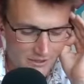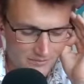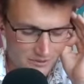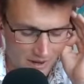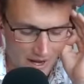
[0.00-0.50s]

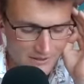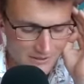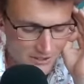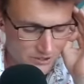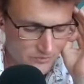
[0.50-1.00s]
you
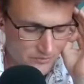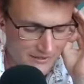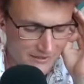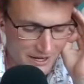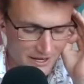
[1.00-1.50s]
handed in your
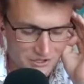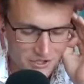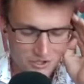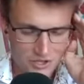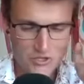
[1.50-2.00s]

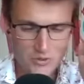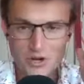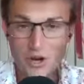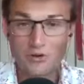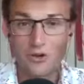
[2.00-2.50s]
resignation, you are
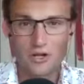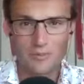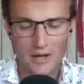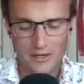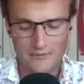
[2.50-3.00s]
no longer
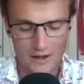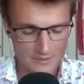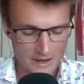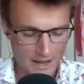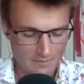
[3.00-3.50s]
part of
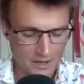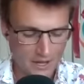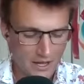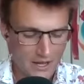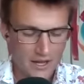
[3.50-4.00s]
IBM.
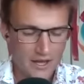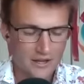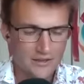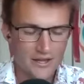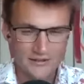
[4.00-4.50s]

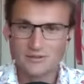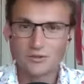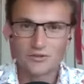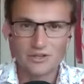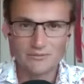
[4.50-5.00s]
There
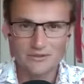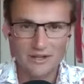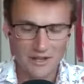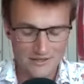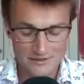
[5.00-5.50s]
still seems
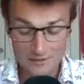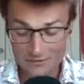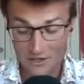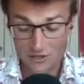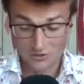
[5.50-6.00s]
it
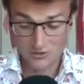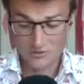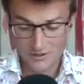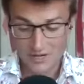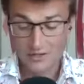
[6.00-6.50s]
seems like you'd
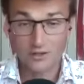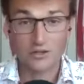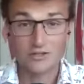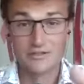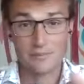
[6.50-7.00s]
taken a
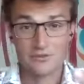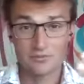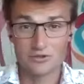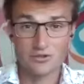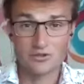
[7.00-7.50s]
lot of steps to
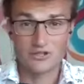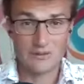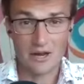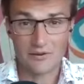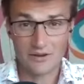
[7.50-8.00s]
reduce the
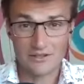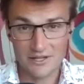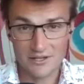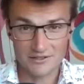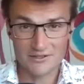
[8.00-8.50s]
amount of
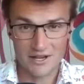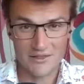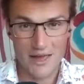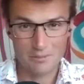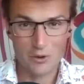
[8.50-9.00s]
uncertainty
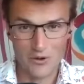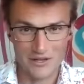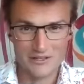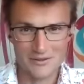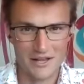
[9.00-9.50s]
at that
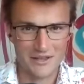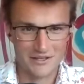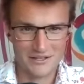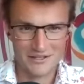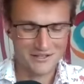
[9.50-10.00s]
point. I
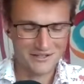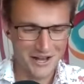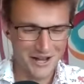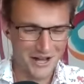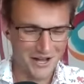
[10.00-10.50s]
think
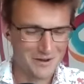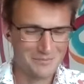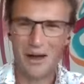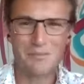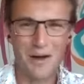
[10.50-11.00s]
uh, in
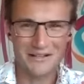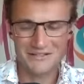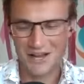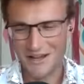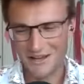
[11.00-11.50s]
my
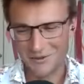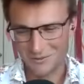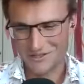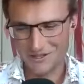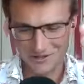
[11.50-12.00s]
mind's eye, it
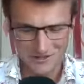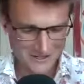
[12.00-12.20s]
was you know